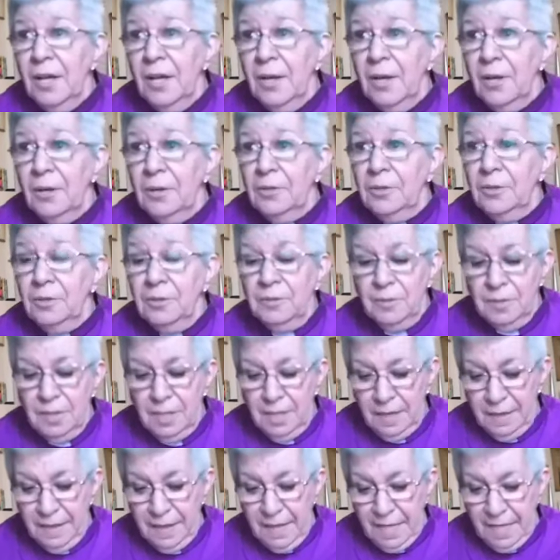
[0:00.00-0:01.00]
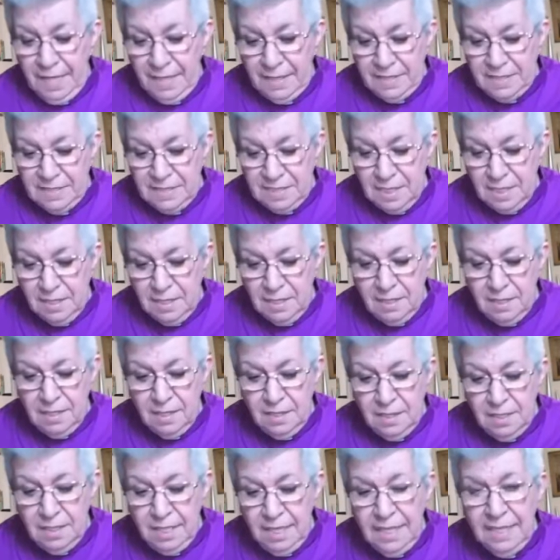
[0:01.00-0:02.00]
So I know
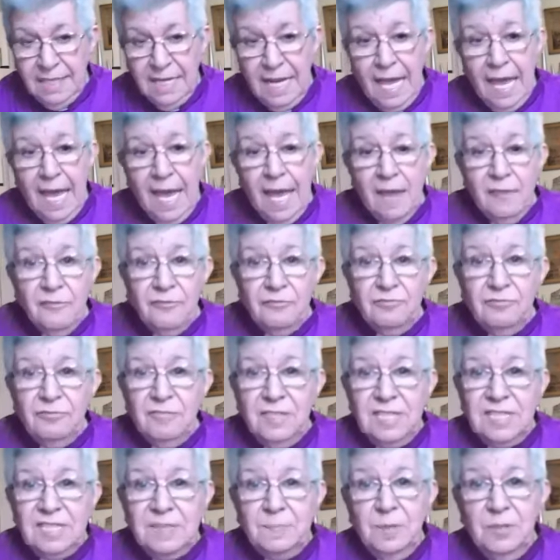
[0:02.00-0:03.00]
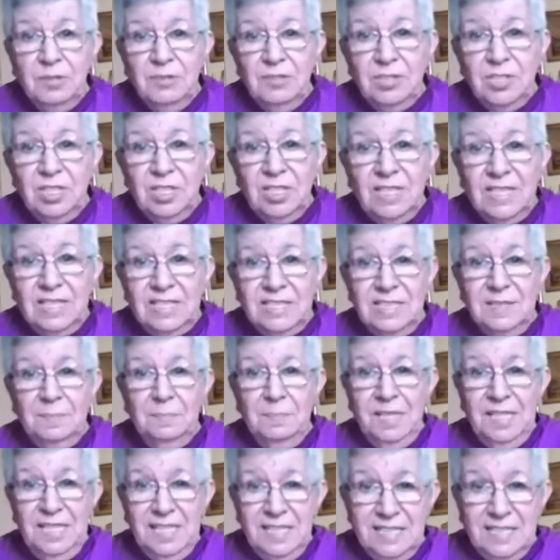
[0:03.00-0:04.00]
that in every
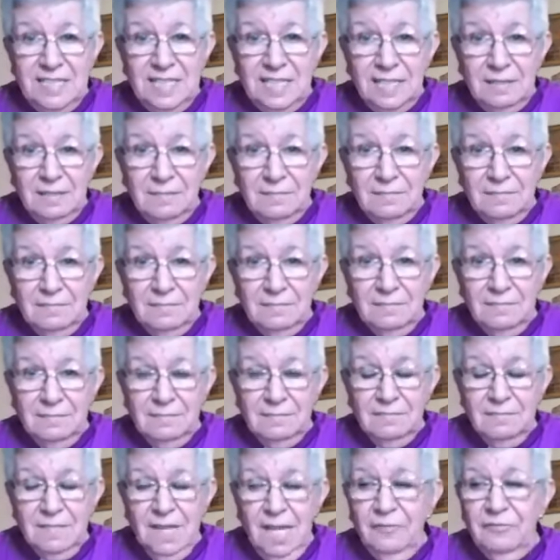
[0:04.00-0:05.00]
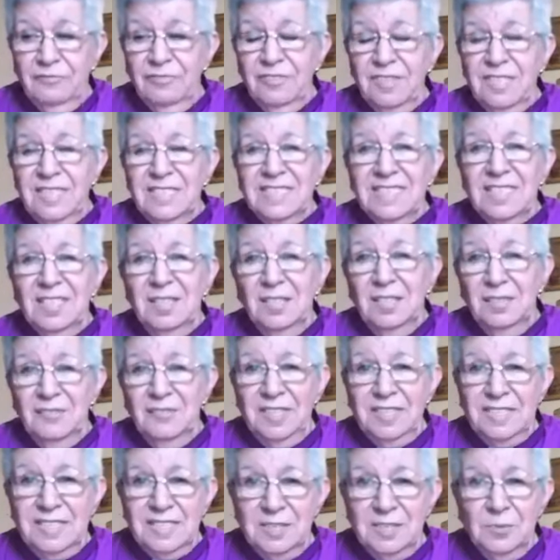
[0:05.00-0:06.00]
spiritualist meeting,
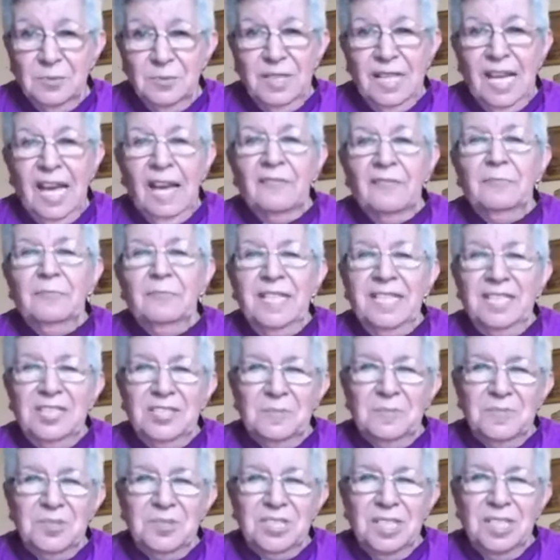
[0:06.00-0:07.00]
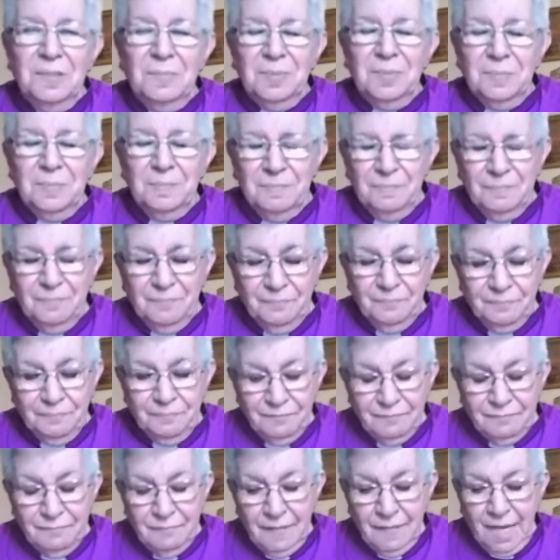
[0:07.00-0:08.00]
every service, we have
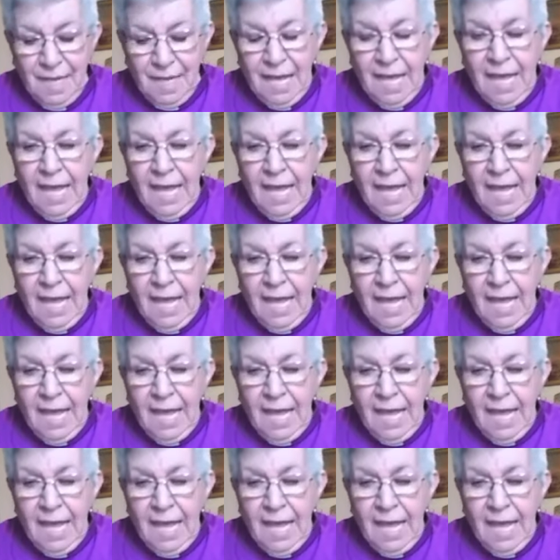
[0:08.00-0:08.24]
mediumship.